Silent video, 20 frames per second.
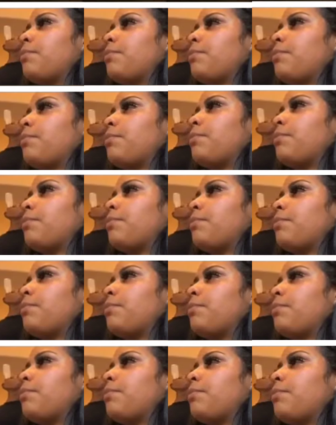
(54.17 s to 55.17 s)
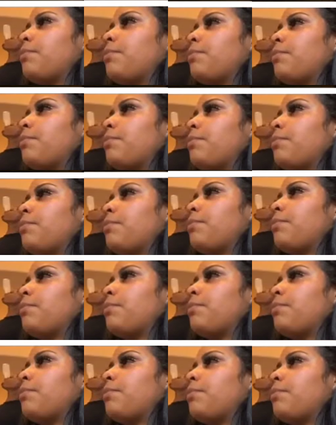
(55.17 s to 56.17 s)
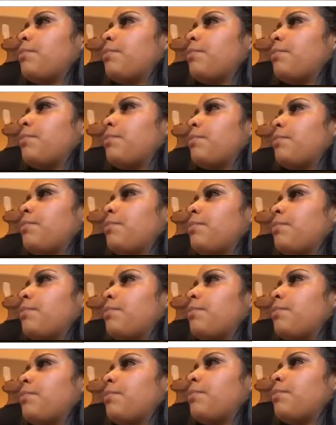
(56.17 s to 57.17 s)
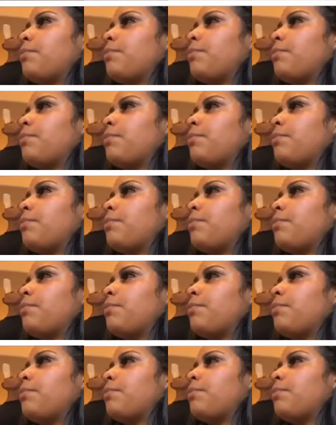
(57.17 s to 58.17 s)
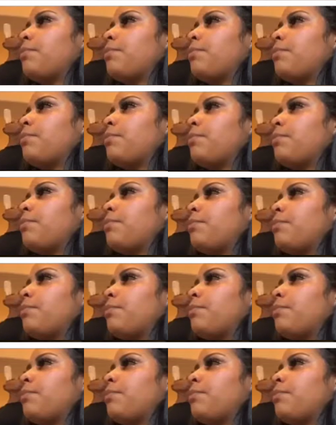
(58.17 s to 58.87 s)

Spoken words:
[no speech]